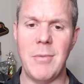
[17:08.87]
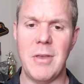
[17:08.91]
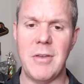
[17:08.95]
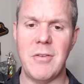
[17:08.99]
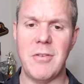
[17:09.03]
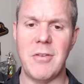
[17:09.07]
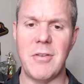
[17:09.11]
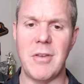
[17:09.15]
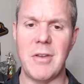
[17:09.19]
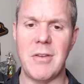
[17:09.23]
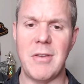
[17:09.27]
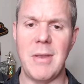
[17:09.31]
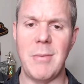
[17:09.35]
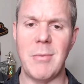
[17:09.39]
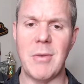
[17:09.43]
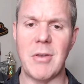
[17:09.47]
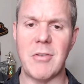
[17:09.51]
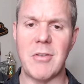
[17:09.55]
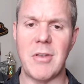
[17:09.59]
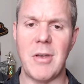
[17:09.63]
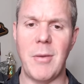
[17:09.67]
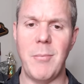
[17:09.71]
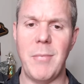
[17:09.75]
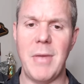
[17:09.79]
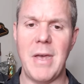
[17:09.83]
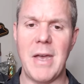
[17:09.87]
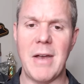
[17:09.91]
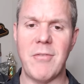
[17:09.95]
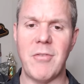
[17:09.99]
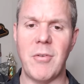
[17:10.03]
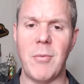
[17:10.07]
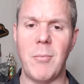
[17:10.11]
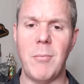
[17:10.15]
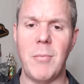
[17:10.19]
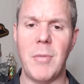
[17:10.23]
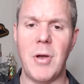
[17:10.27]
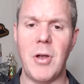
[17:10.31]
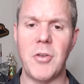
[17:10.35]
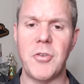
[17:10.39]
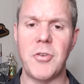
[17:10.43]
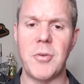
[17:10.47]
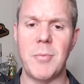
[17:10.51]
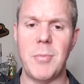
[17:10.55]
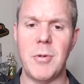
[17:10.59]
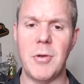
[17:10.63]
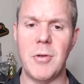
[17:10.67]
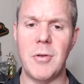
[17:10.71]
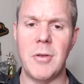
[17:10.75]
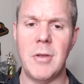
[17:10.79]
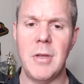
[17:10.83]
This is a team that's come back from
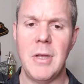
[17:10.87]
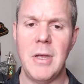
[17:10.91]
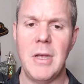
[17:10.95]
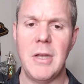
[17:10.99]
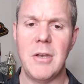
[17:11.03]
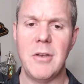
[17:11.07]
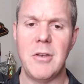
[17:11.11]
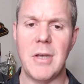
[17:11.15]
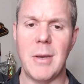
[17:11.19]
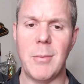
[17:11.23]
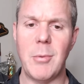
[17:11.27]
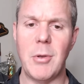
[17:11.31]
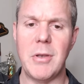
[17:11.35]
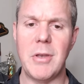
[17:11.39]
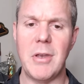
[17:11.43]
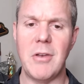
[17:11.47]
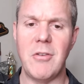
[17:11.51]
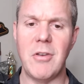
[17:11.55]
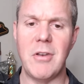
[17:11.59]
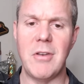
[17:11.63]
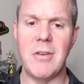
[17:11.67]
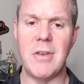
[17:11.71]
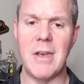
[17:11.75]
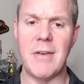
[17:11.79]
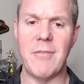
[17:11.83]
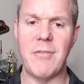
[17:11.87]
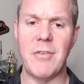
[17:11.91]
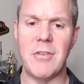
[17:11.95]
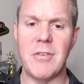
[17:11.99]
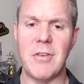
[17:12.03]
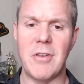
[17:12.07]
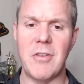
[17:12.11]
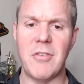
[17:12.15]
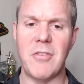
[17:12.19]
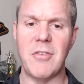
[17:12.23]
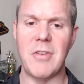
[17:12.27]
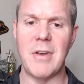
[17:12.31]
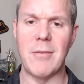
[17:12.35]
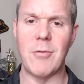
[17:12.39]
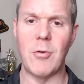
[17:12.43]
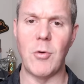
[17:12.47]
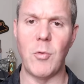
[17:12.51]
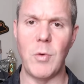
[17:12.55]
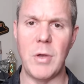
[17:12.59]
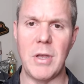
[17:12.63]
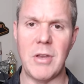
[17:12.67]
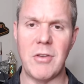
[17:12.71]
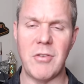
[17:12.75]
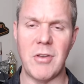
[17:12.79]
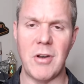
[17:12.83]
multiple double digit deficits several
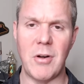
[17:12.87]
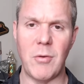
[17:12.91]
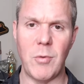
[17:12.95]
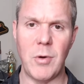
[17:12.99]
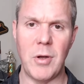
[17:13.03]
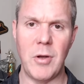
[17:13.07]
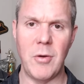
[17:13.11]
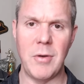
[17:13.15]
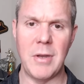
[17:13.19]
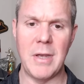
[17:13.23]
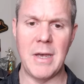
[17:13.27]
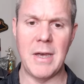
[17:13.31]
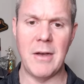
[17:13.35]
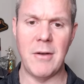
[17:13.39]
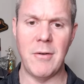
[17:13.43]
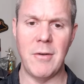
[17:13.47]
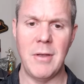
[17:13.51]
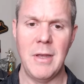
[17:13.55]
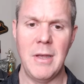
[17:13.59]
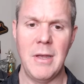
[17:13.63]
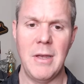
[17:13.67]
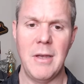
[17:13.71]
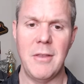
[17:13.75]
weeks in a row now.